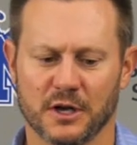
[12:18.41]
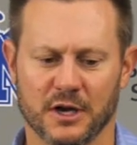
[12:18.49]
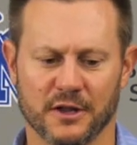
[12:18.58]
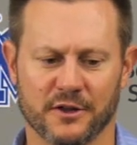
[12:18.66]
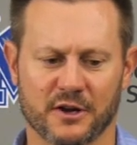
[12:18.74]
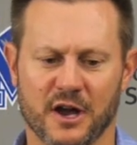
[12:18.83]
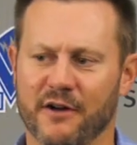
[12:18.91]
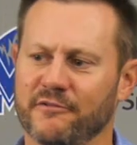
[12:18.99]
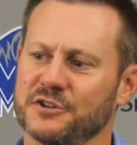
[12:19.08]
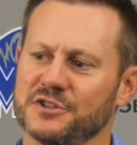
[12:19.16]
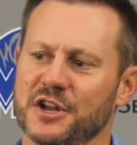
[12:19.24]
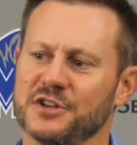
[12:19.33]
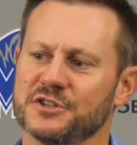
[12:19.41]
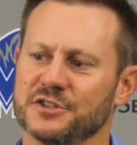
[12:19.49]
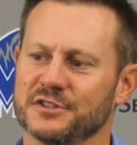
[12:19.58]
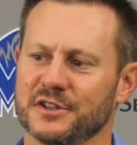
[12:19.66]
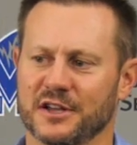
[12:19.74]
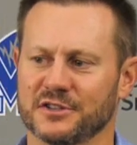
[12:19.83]
Uh, their
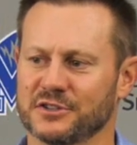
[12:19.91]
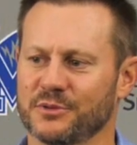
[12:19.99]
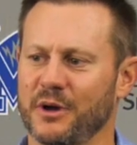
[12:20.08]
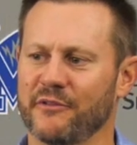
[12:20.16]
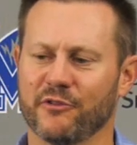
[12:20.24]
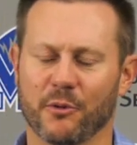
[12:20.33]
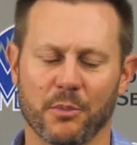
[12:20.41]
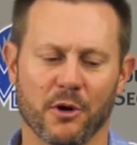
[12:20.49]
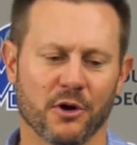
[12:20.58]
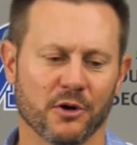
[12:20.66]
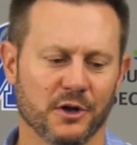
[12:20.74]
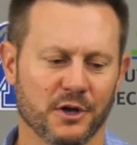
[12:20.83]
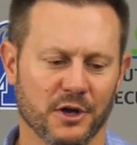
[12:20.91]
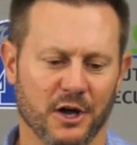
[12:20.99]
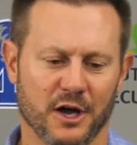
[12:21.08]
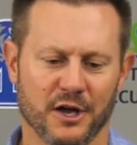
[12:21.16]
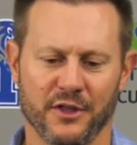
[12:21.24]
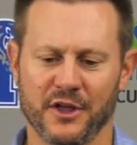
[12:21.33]
conversations, not just about football,
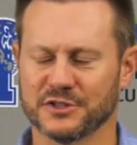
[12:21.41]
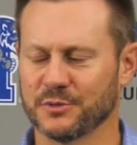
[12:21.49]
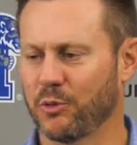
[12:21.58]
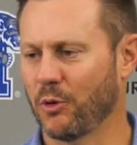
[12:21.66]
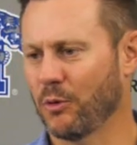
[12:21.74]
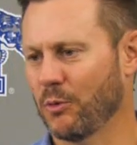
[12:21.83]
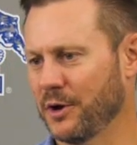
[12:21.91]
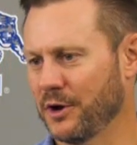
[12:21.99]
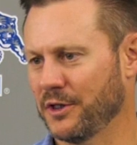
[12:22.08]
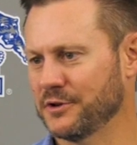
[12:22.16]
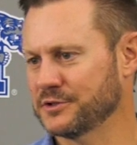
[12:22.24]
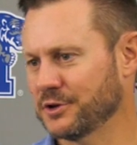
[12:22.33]
uh, and they support one another.